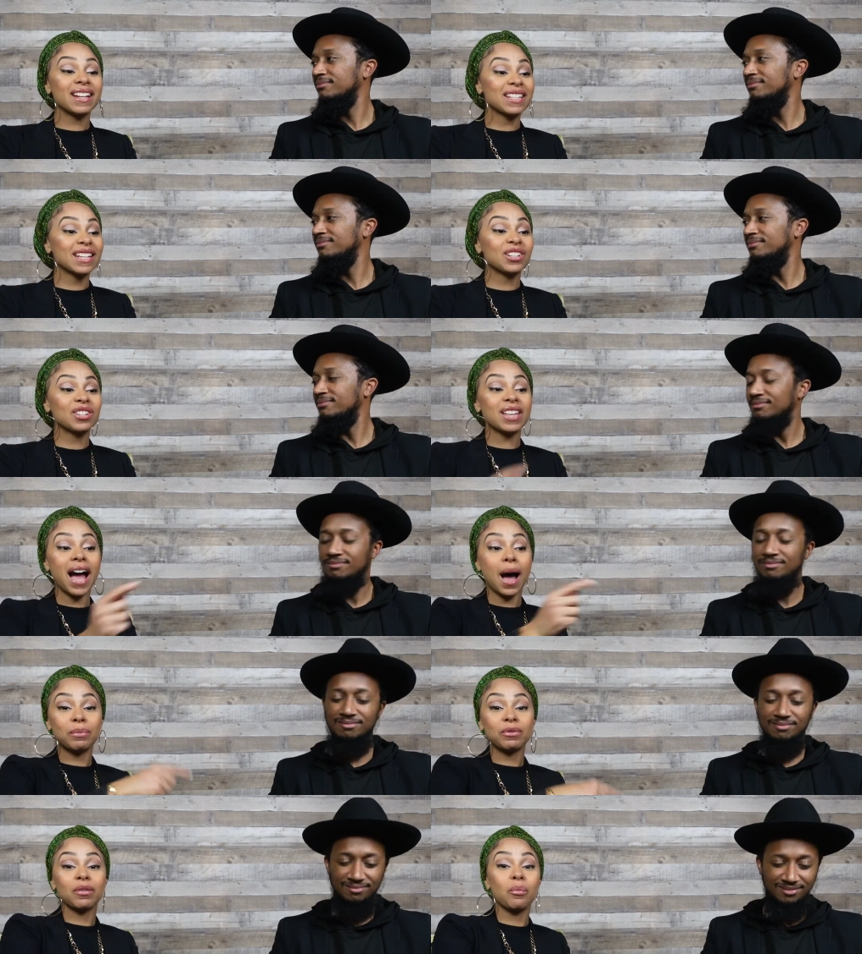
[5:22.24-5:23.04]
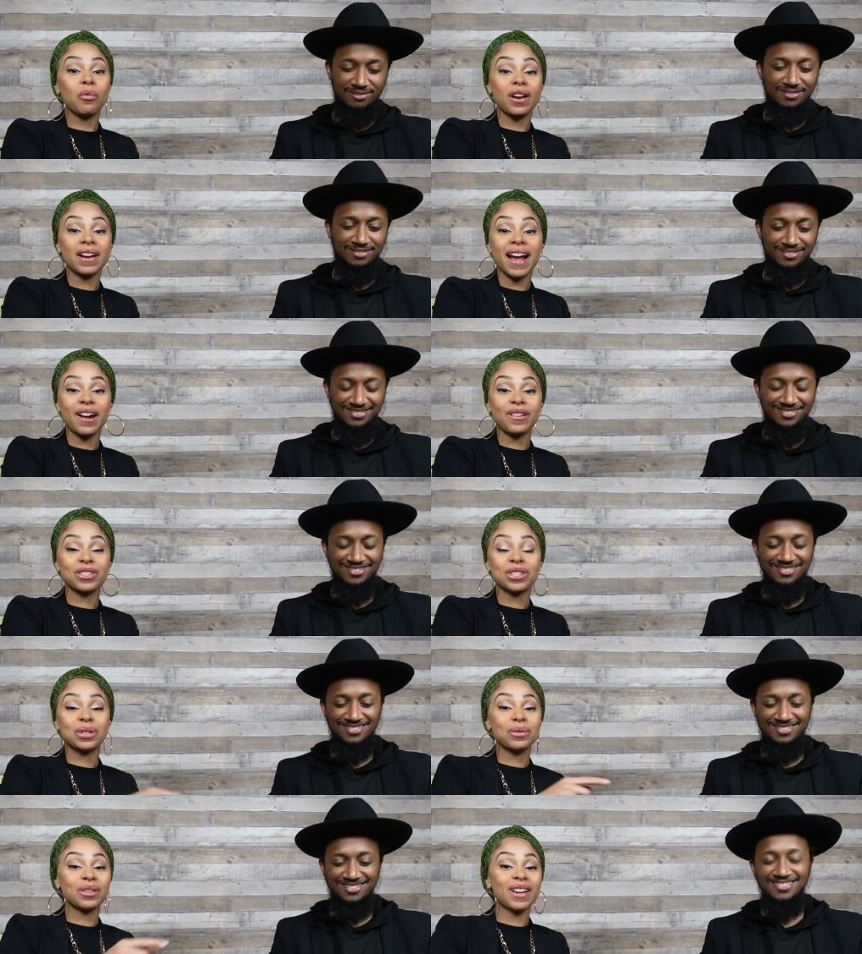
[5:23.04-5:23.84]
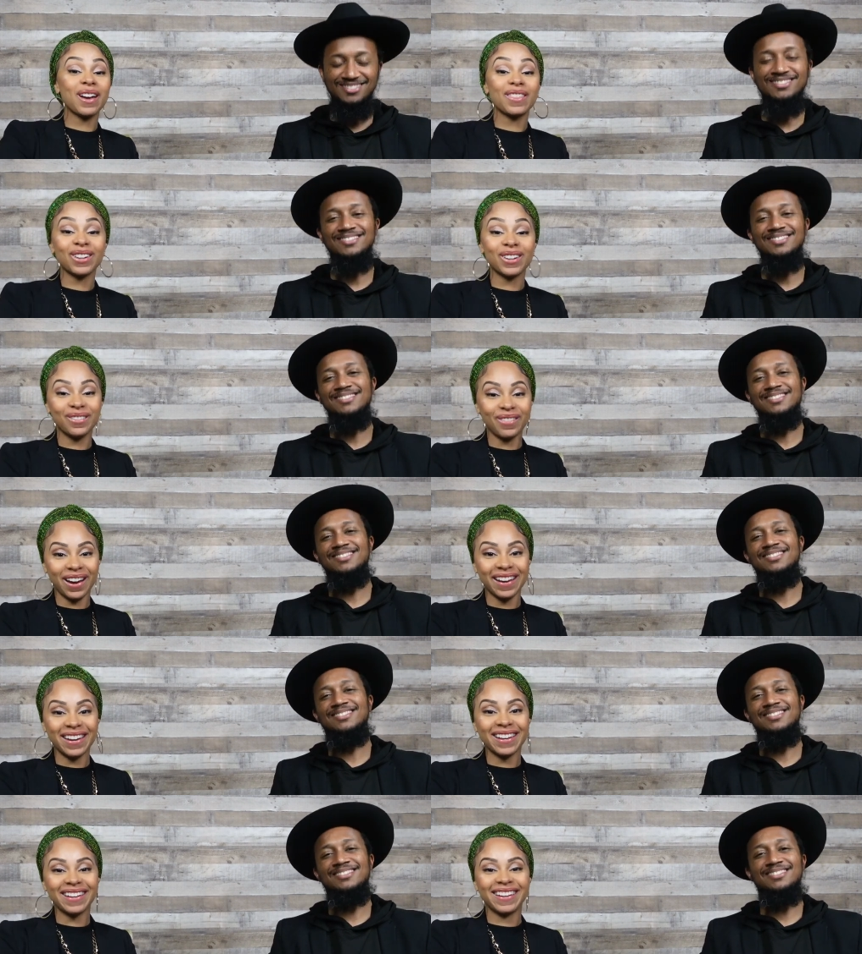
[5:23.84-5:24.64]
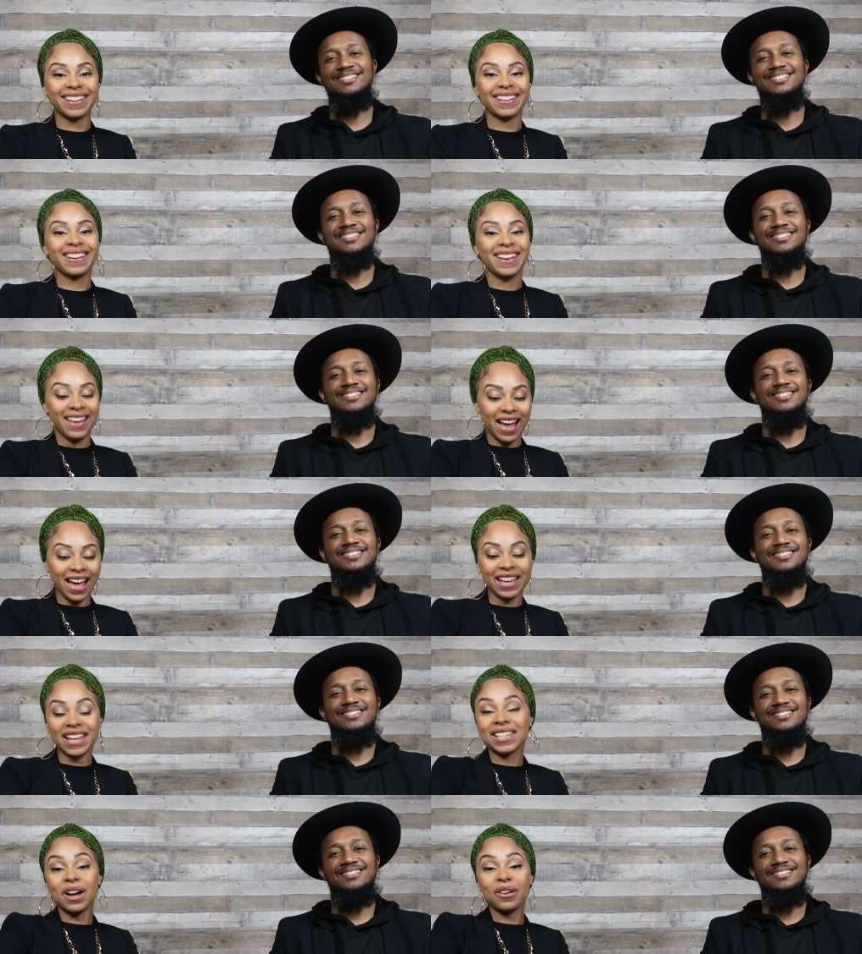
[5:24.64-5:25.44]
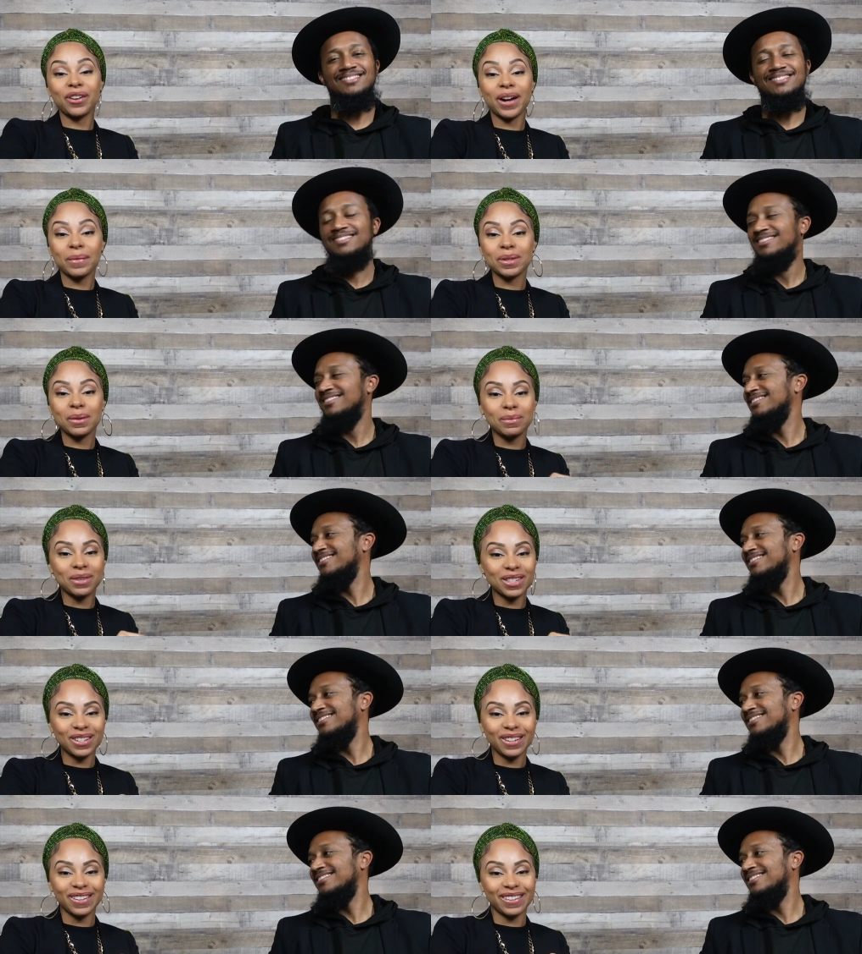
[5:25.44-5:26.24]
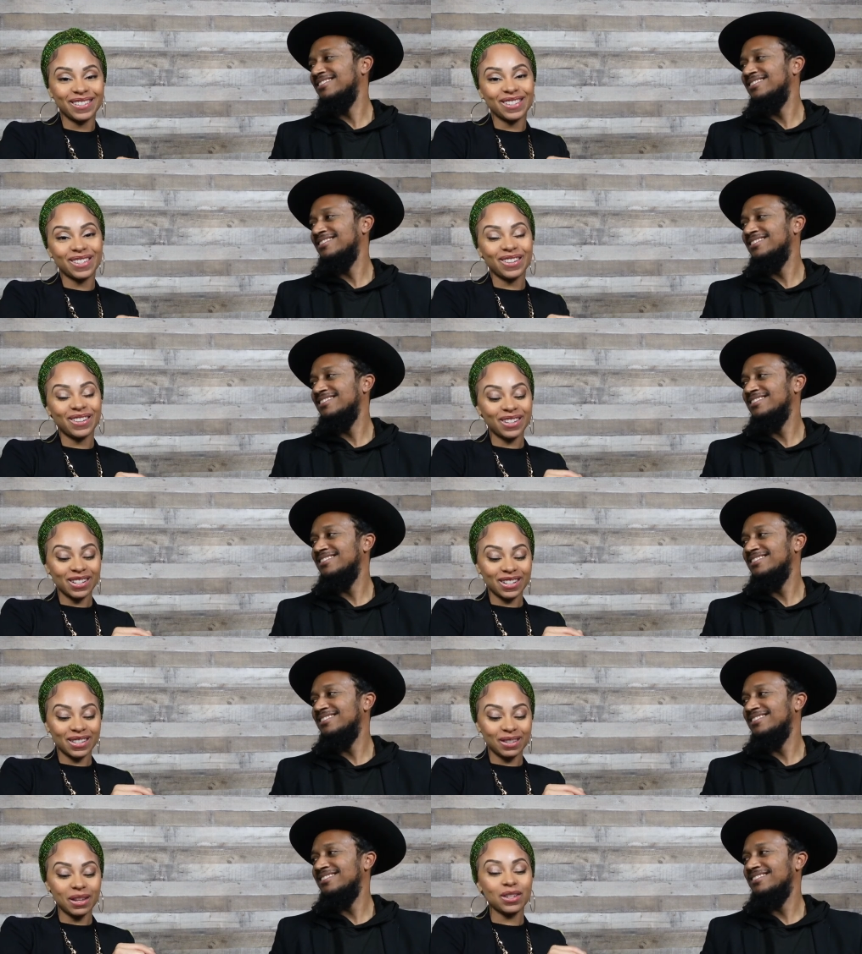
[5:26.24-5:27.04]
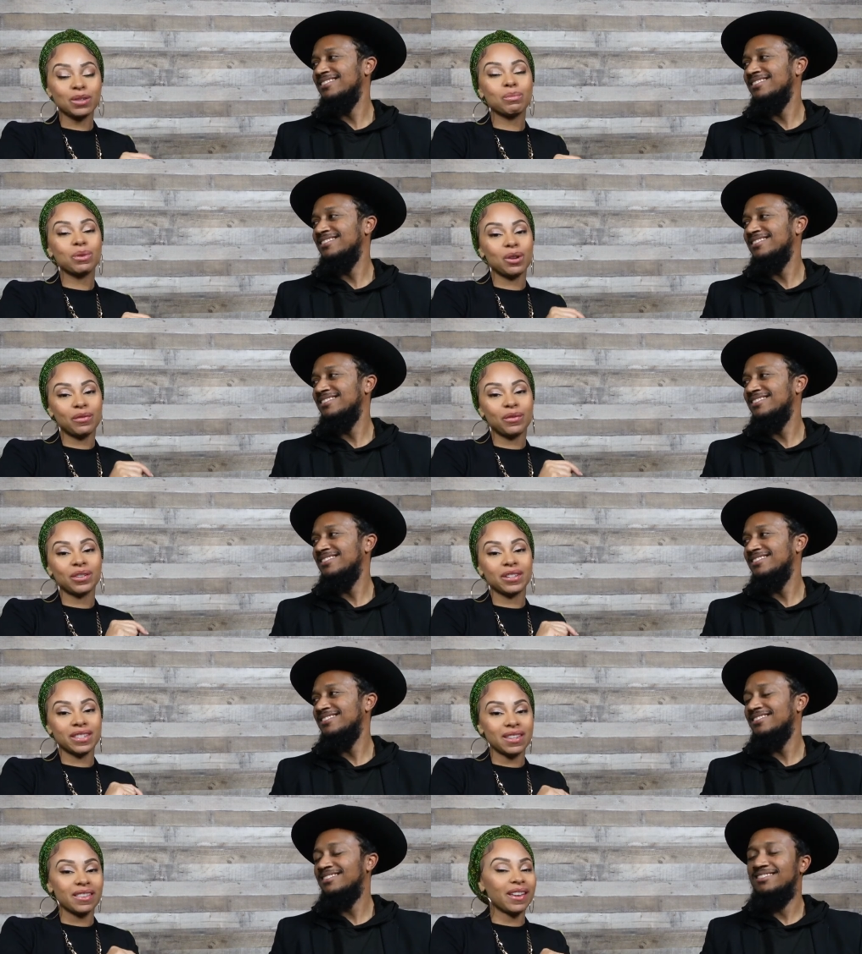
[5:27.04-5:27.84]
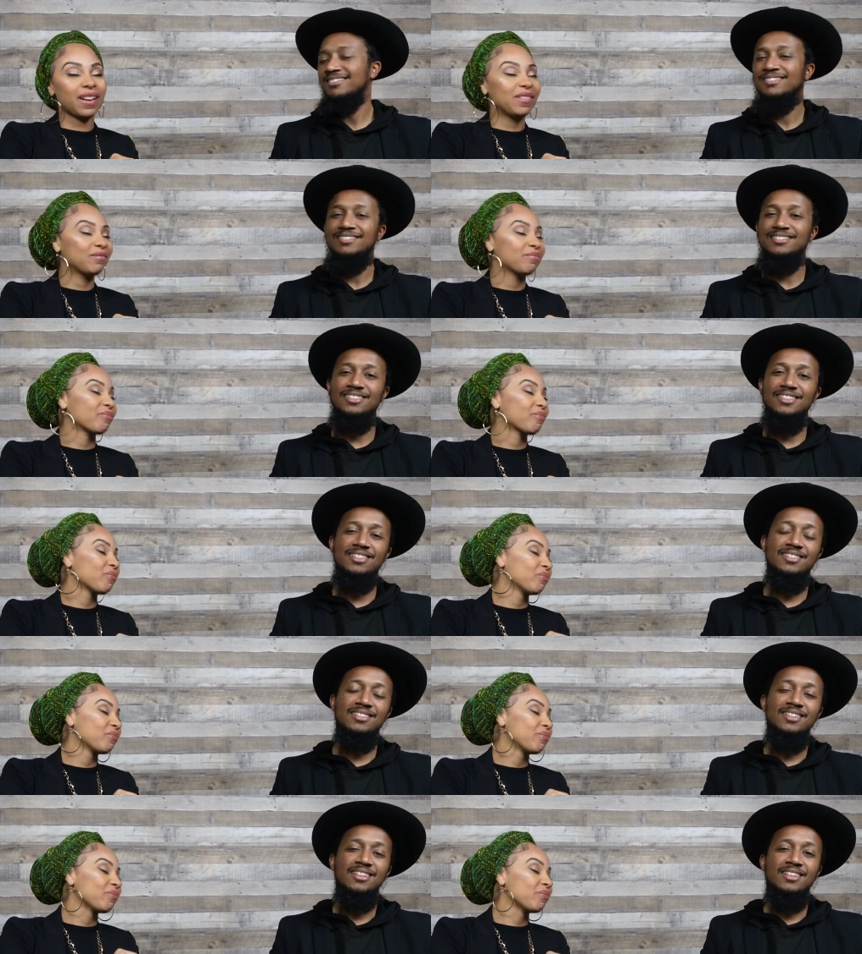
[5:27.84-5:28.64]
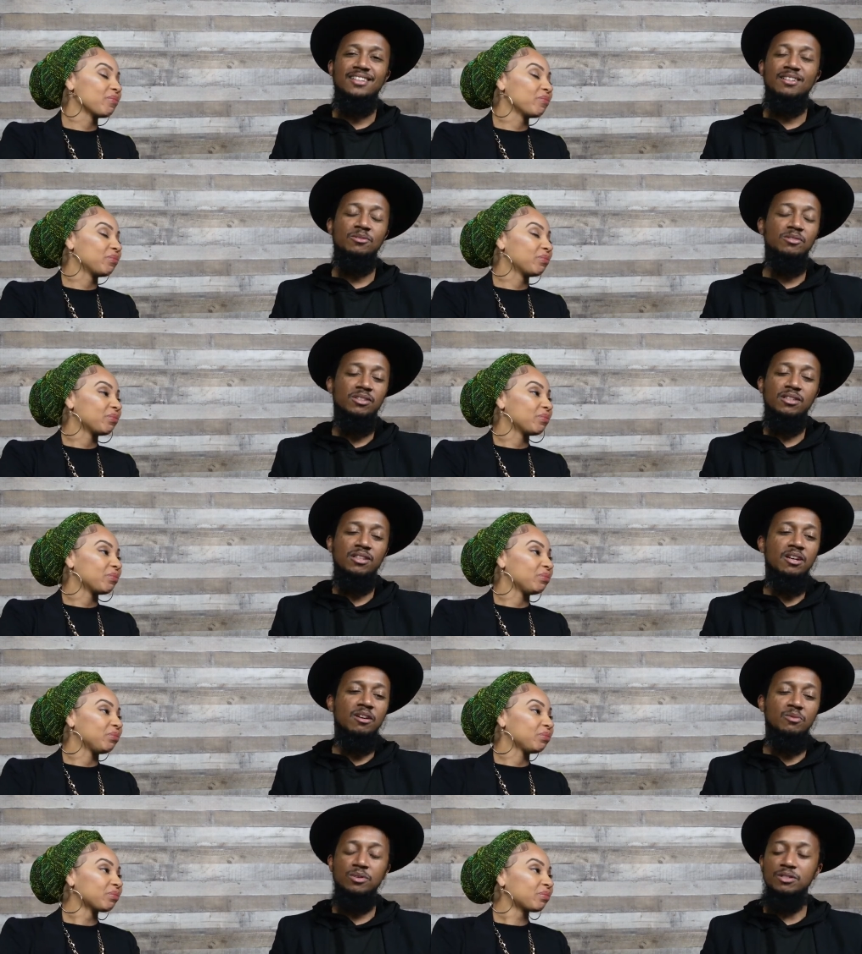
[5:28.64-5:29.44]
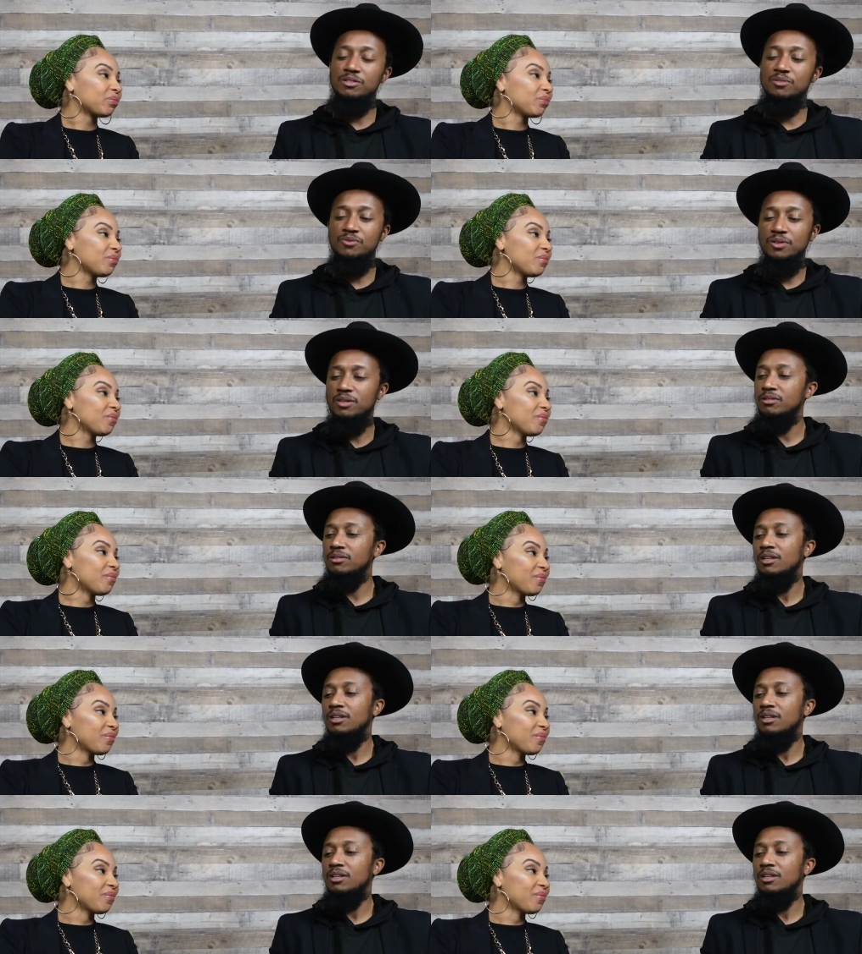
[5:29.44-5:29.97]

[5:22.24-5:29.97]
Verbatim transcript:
Speaker 1: because I just hopped from one house to another, right? And I guess I'll grab some dessert. So it's just, it's beautiful to see that.
Speaker 2: Yeah, it was just love. We just felt